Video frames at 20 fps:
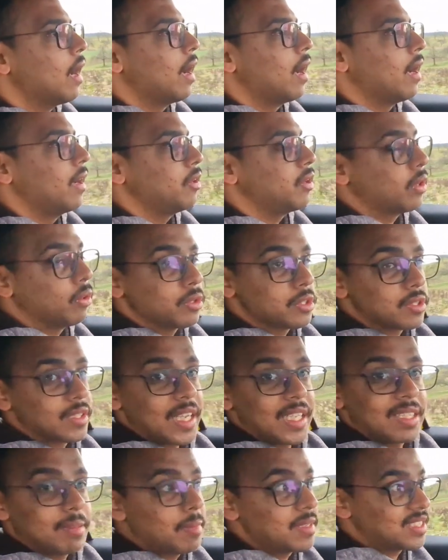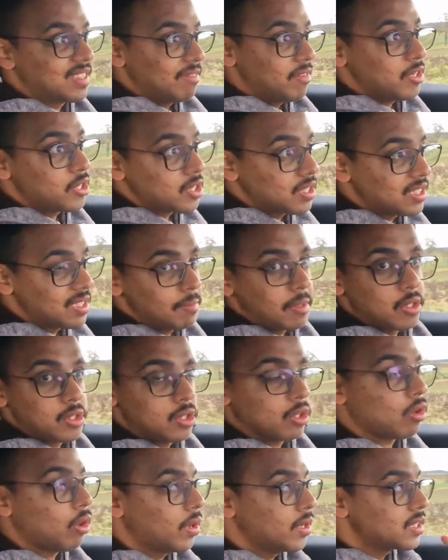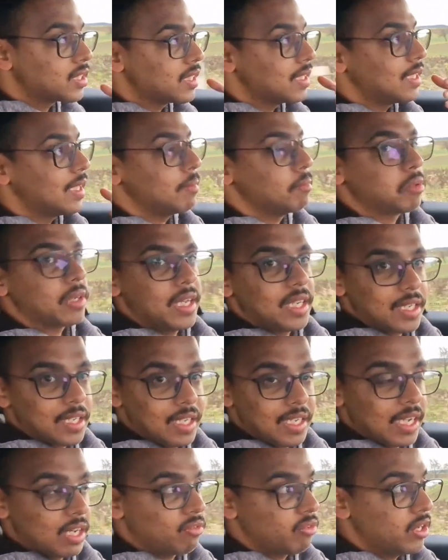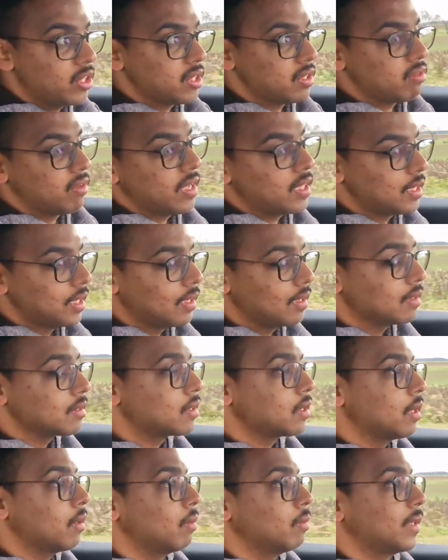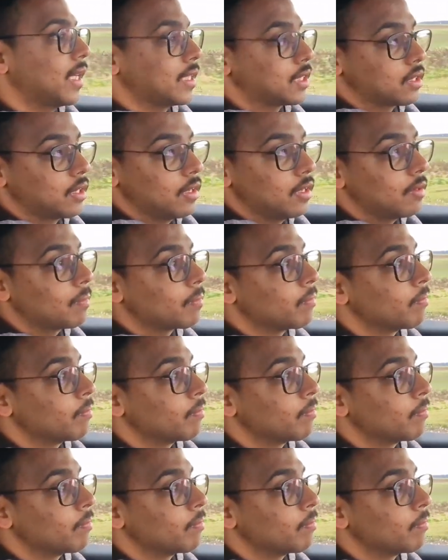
You can also get the best efficiency because you're constantly braking and regenerating, so that's good.